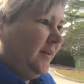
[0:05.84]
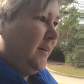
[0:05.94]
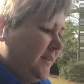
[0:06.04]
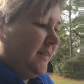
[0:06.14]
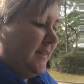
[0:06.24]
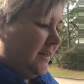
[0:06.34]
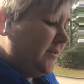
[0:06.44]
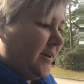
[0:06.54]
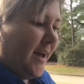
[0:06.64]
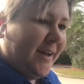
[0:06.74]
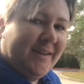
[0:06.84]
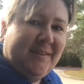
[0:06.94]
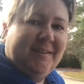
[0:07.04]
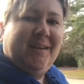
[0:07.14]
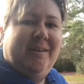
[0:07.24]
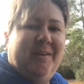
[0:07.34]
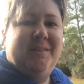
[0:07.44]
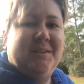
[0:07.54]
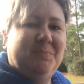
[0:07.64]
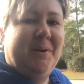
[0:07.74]
Good to see you guys on
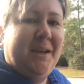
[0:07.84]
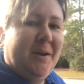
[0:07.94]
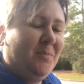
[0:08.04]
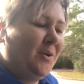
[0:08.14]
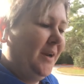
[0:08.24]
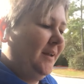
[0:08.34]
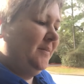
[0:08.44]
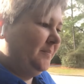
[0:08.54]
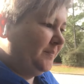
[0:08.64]
this Monday morning.